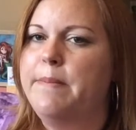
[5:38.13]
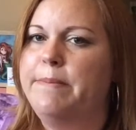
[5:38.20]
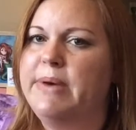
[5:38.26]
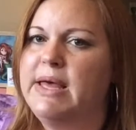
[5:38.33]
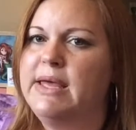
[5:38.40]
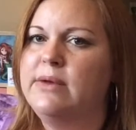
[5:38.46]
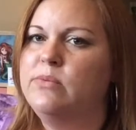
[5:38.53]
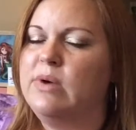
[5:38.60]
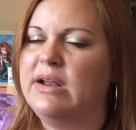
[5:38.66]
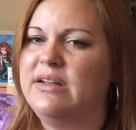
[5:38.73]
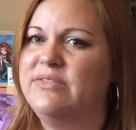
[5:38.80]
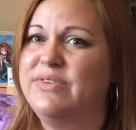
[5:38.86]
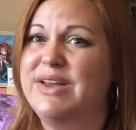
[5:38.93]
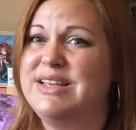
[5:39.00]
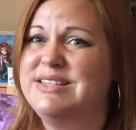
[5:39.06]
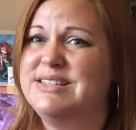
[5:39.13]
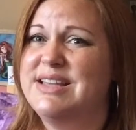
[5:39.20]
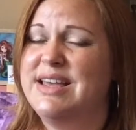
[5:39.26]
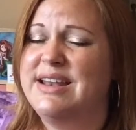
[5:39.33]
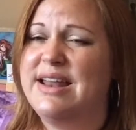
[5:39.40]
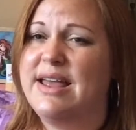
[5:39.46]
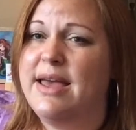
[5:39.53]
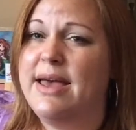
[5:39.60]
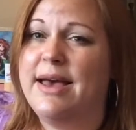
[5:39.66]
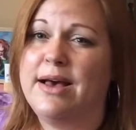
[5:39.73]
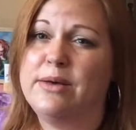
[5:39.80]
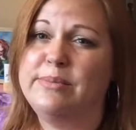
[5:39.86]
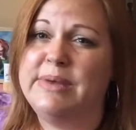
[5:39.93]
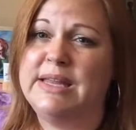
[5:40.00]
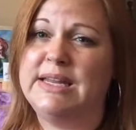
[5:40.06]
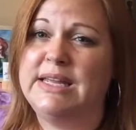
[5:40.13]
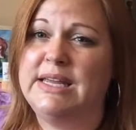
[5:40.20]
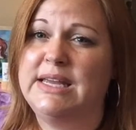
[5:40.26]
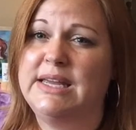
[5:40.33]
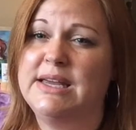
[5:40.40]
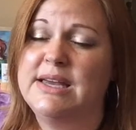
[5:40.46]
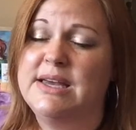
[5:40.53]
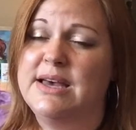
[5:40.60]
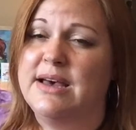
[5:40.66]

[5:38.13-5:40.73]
But what if I said how many